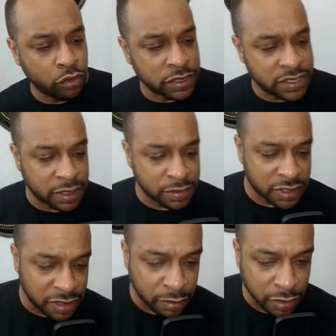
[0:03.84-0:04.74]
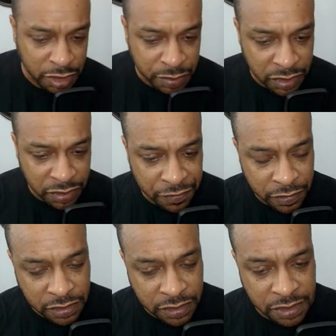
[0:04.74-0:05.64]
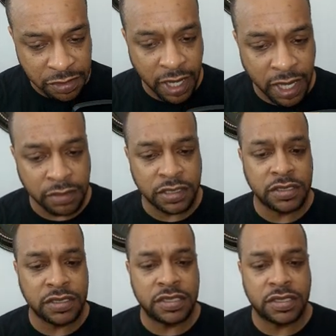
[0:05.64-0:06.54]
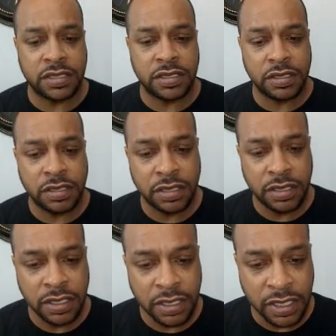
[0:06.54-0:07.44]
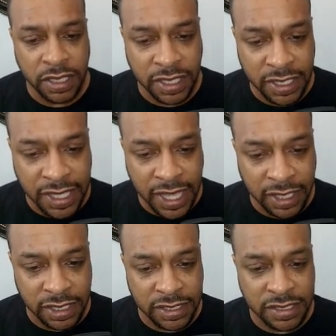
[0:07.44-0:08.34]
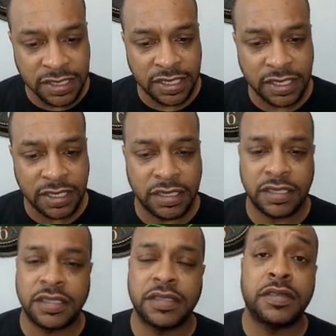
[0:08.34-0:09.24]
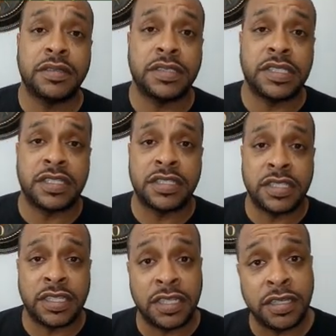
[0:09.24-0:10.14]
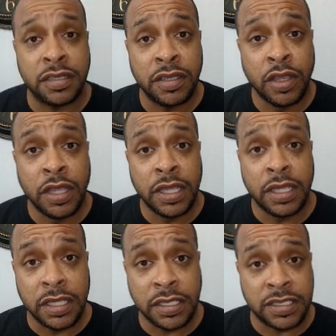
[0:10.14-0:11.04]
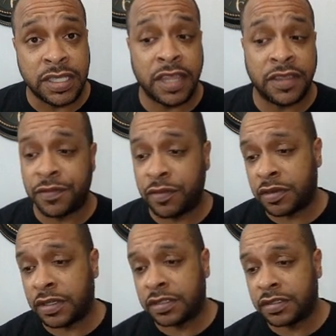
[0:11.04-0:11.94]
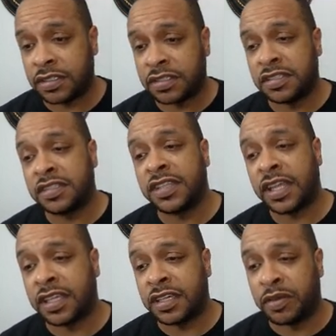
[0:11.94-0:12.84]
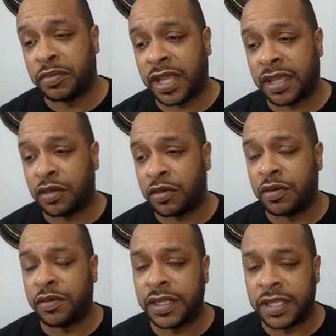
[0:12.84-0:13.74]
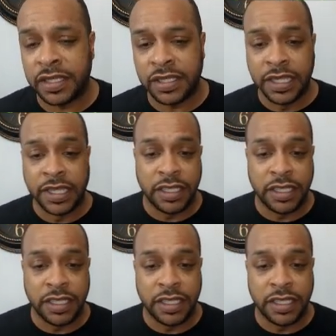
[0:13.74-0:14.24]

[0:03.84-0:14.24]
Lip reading: What's up to the most beautiful subscribers in the galaxy? Just here. It's time for, this looks like a black hole going in,